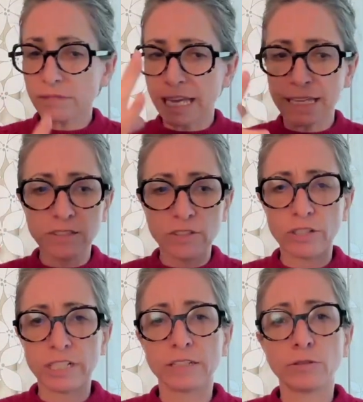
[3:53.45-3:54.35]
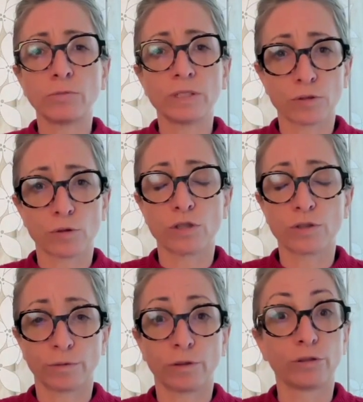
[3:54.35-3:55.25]
enter in a
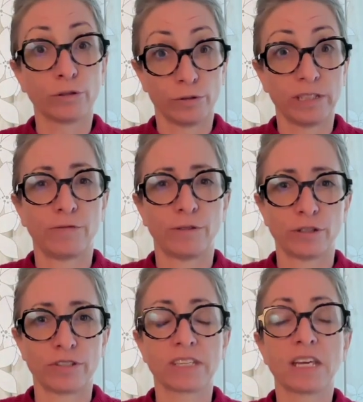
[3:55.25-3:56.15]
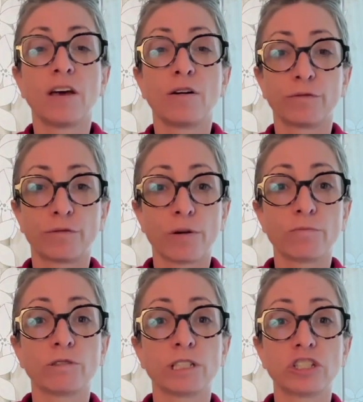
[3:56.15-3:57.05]
resourceful universe
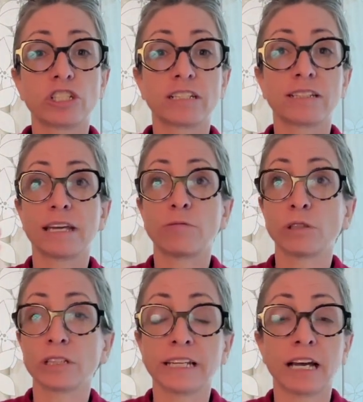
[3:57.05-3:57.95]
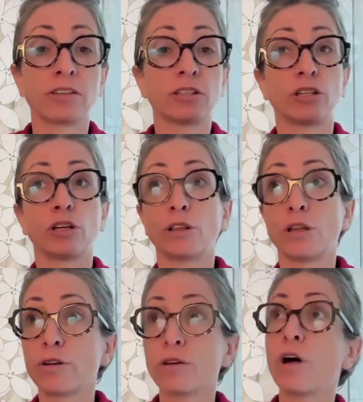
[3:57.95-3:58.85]
from which they will gather a
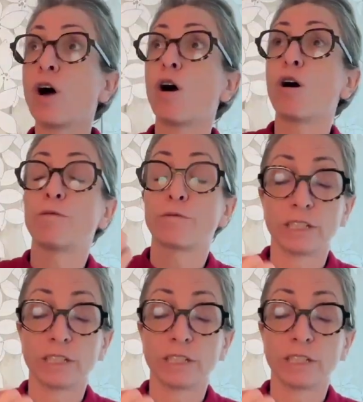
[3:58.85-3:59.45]
lot of